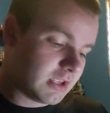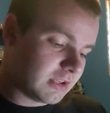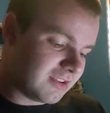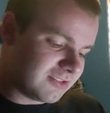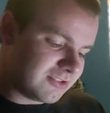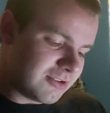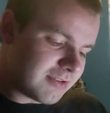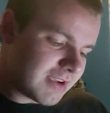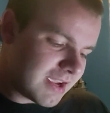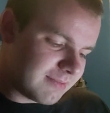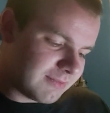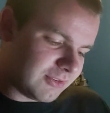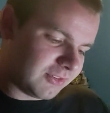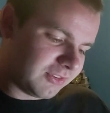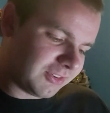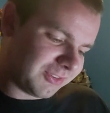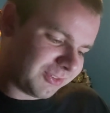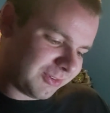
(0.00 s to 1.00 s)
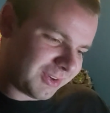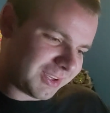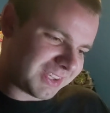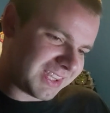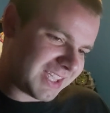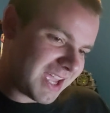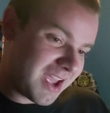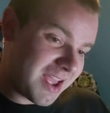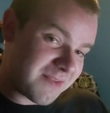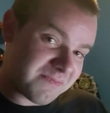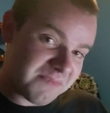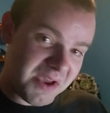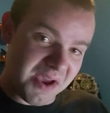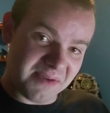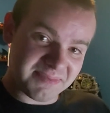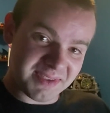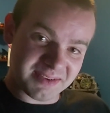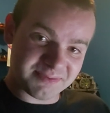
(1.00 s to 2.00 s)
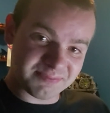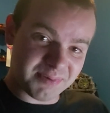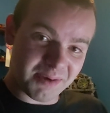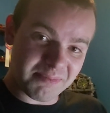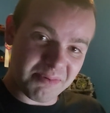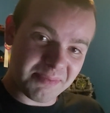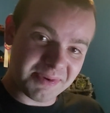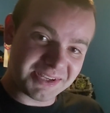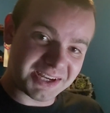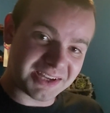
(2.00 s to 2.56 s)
The 2-game losing streak at the end, that's probably